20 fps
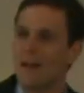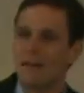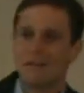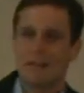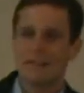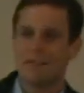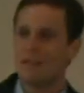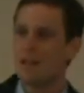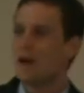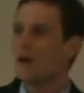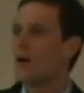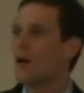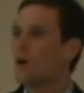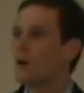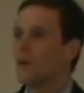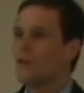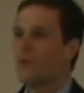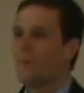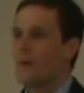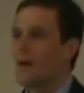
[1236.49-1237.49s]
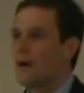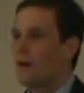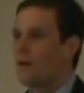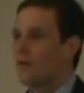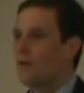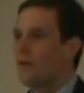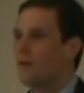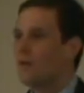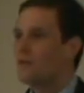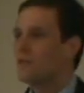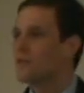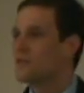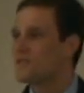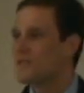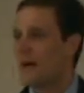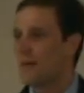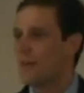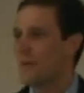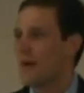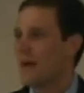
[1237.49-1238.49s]
let's not argue about the
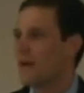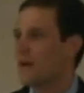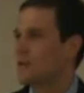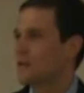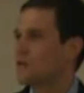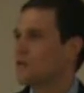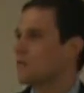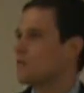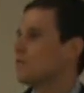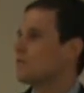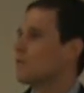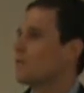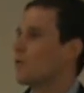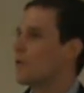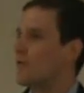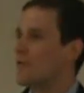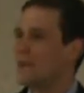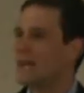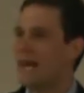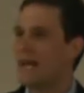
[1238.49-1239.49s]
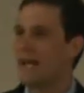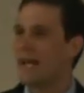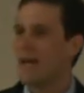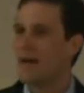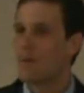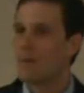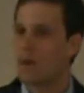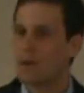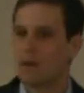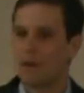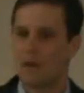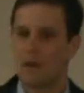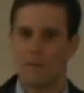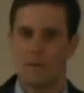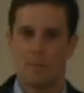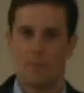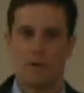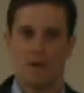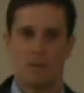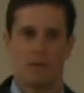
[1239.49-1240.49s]
setbacks or the diameter of
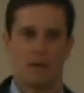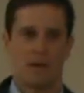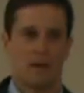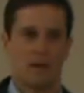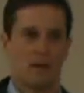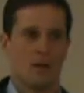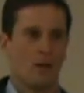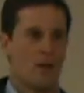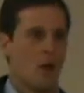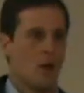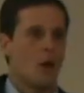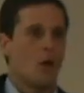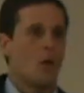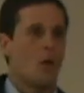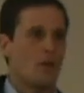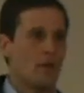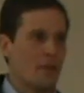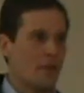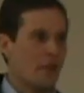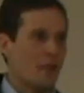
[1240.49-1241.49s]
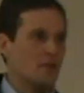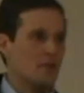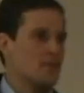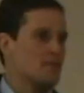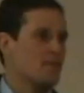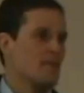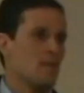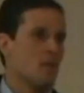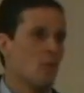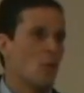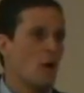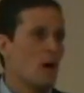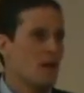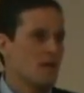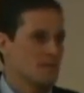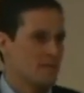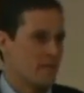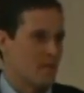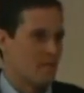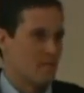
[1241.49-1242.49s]
the pipeline or the thickness of the
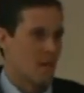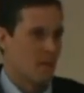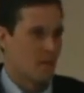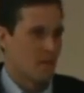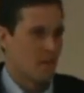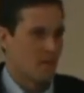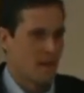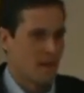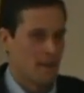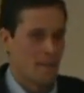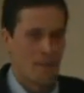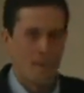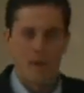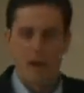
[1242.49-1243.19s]
walls of the pipeline